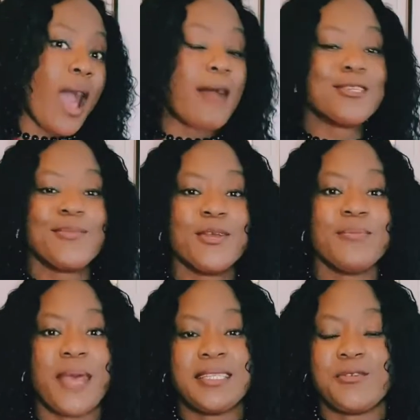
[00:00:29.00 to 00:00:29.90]
or how to
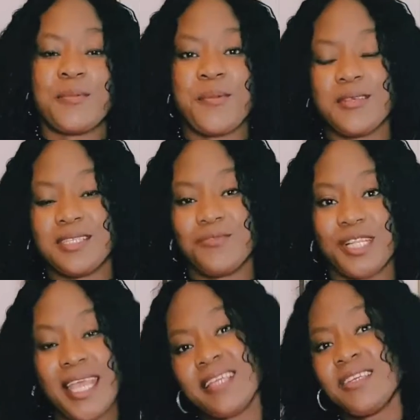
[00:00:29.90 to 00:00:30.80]
build better and positive
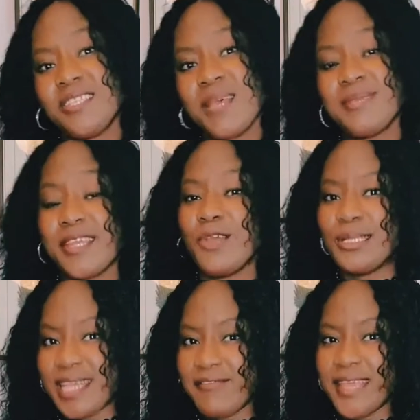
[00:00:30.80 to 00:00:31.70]
relationships, then
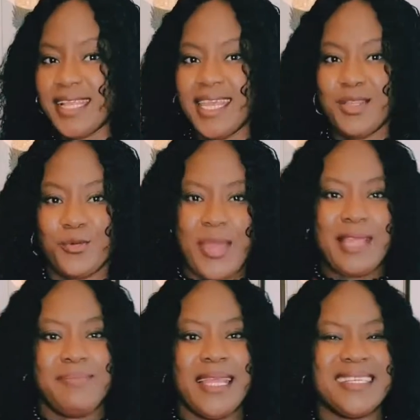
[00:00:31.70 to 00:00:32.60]
you're definitely in the
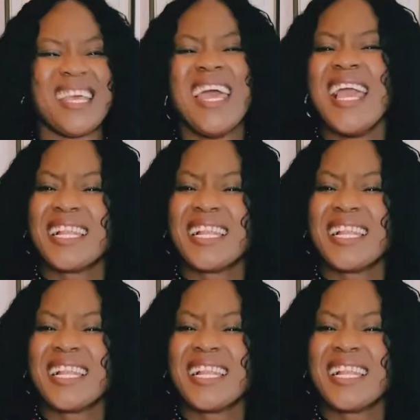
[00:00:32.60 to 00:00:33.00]
right place.